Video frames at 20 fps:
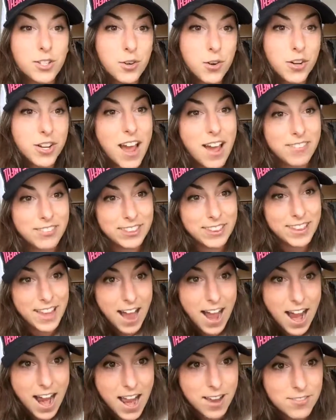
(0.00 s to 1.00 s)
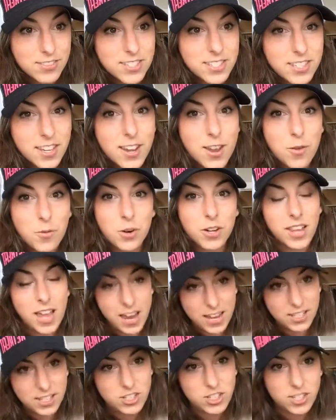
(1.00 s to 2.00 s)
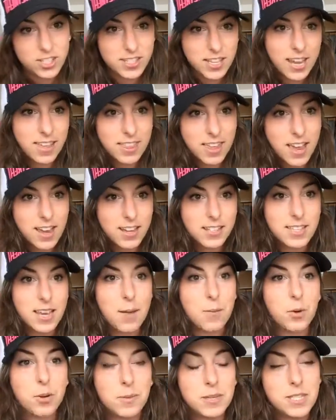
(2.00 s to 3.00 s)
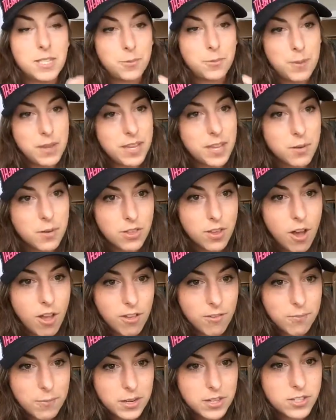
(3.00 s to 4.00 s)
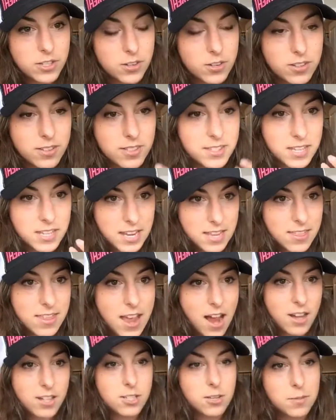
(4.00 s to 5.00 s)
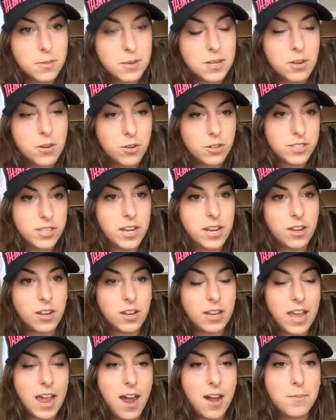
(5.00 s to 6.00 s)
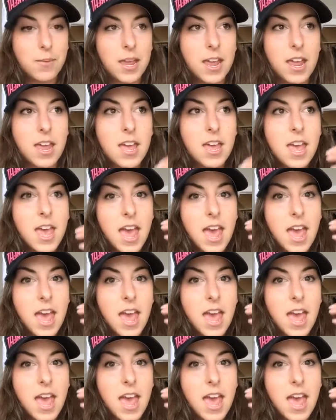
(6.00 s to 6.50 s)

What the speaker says: going to have lives where, like, just like this, I'm going to be speaking with all of my students in the Ashley B Goal Setting Academy,